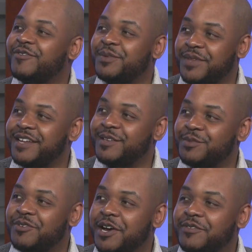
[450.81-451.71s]
from that
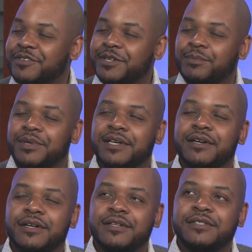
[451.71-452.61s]
demographic
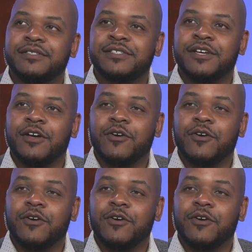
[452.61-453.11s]
because,